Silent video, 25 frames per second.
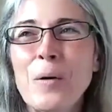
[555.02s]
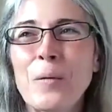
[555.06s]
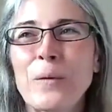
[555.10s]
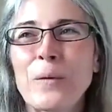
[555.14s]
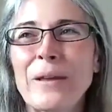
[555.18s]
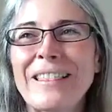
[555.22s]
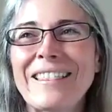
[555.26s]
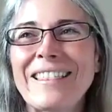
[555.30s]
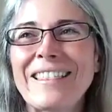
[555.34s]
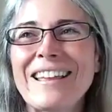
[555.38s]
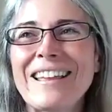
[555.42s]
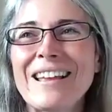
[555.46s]

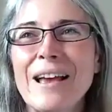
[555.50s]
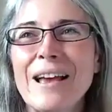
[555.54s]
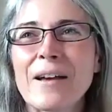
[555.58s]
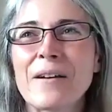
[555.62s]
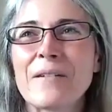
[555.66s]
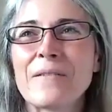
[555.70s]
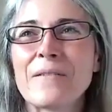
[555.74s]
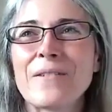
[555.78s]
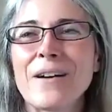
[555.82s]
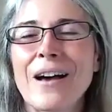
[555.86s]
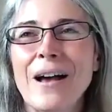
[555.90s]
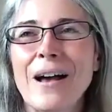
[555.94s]
think
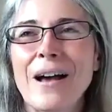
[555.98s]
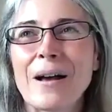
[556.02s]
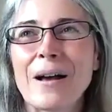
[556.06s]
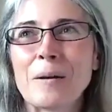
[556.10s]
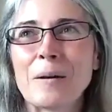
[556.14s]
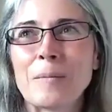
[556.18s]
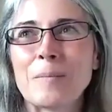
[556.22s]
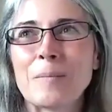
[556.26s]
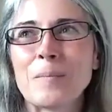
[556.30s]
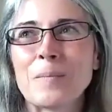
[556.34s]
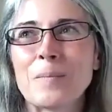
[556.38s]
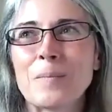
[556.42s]
of
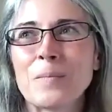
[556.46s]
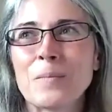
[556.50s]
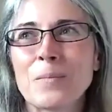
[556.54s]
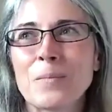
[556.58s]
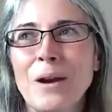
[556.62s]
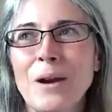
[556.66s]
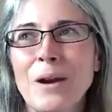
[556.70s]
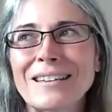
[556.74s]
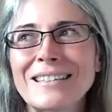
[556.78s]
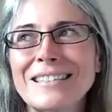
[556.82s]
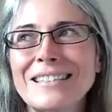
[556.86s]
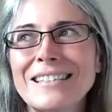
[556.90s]

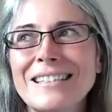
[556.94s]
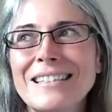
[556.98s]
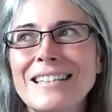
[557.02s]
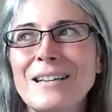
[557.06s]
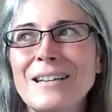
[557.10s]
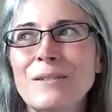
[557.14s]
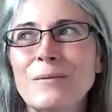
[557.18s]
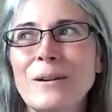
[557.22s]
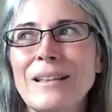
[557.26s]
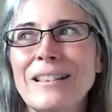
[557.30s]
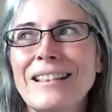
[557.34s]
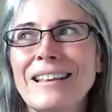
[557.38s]
pregnancy,
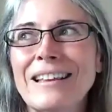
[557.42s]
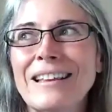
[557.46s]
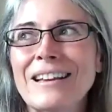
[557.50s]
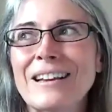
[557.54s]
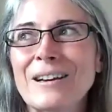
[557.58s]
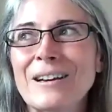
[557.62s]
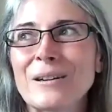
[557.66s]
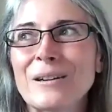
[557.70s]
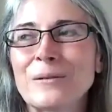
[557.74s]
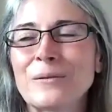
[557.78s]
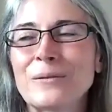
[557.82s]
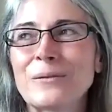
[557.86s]
and we think
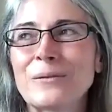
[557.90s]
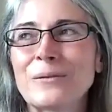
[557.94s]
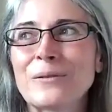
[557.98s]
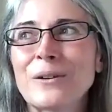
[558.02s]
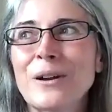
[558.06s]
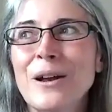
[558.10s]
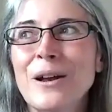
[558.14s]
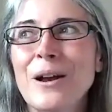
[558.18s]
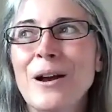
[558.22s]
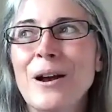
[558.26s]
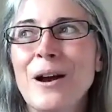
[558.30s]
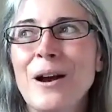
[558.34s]
of
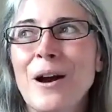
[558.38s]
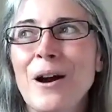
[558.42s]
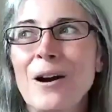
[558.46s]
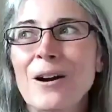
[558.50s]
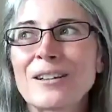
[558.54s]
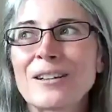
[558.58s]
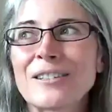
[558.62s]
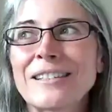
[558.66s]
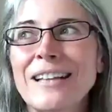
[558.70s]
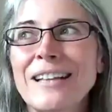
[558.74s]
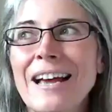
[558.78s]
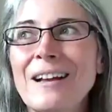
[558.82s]
our
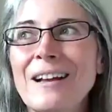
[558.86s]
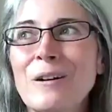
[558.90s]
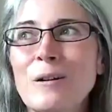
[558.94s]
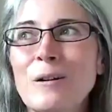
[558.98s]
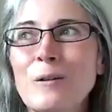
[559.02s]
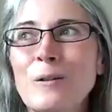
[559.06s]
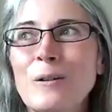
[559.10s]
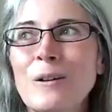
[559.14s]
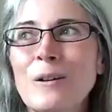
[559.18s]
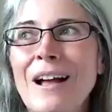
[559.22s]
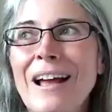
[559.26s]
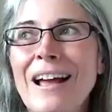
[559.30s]

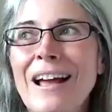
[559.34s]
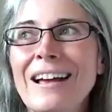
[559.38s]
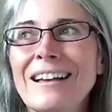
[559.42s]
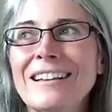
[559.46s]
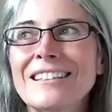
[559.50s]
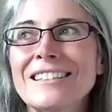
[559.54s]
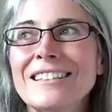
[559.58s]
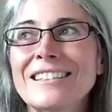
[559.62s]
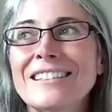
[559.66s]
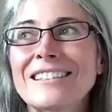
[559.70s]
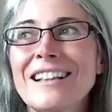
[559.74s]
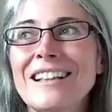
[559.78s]
cycle
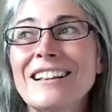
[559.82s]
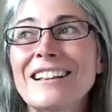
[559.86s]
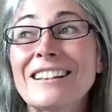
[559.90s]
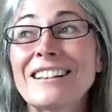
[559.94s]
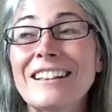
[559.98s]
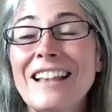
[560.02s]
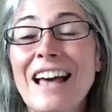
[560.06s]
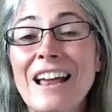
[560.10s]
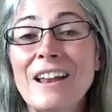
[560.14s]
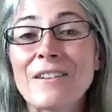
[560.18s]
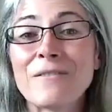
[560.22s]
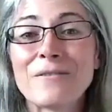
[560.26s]
as
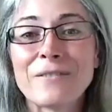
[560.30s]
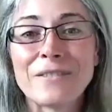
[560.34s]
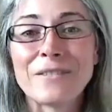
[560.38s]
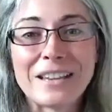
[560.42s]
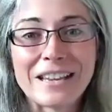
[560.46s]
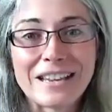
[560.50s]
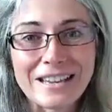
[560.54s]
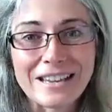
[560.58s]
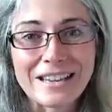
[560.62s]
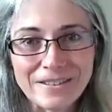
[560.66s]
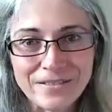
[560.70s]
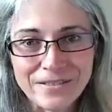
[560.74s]

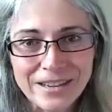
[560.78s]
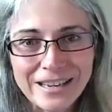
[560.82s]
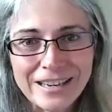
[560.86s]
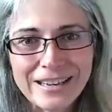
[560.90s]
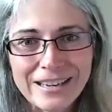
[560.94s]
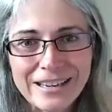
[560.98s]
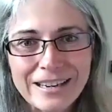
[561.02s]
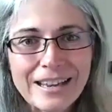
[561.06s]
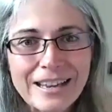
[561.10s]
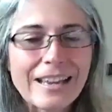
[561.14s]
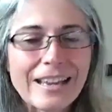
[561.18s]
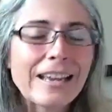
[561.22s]

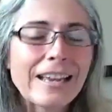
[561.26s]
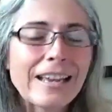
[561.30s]
life-giving,